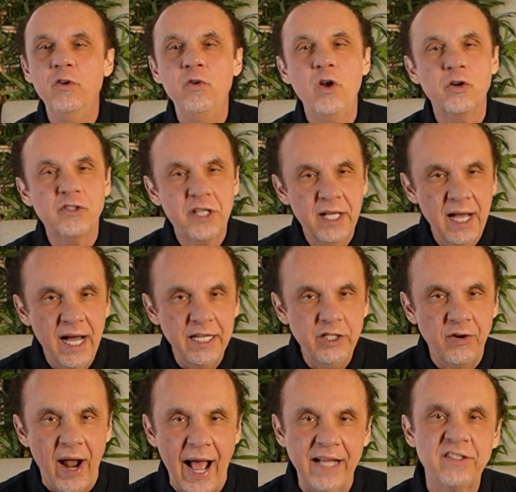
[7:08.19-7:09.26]
who knows the
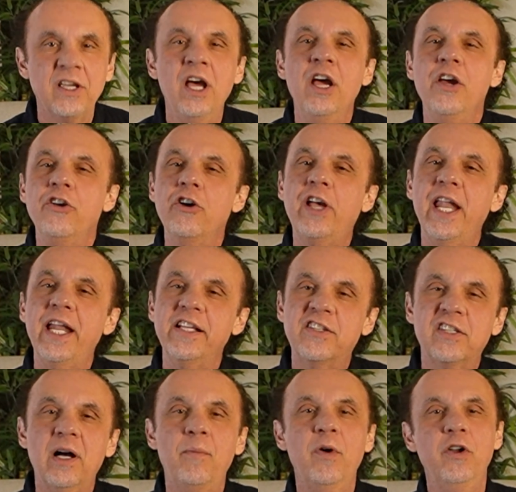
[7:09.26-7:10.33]
contracts, you're getting
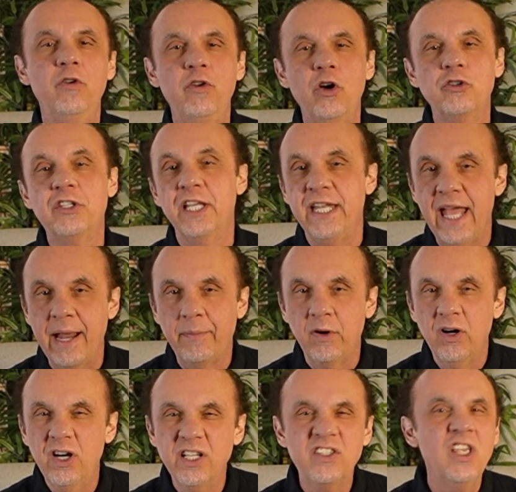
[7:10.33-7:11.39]
someone who knows the
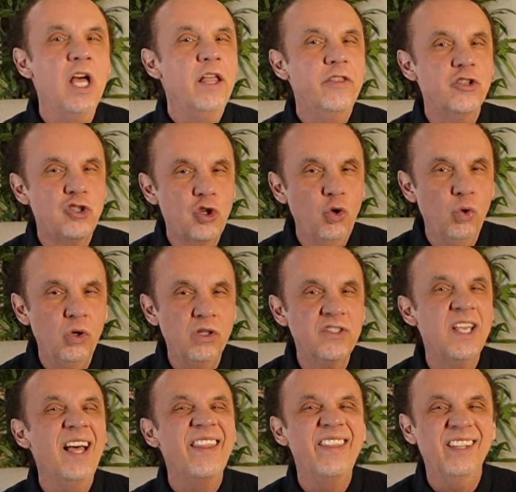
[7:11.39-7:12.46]
neighborhoods, the
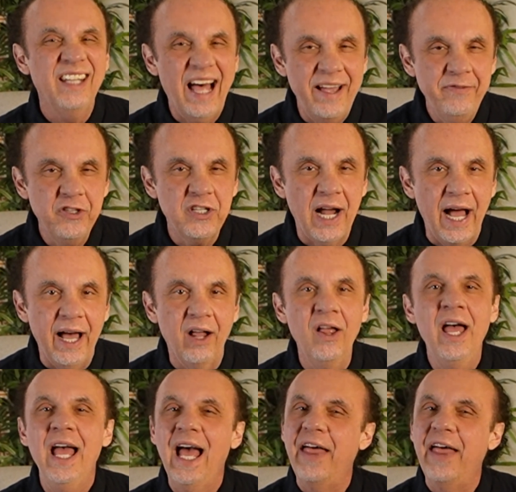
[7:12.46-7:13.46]
schools, the lifestyle,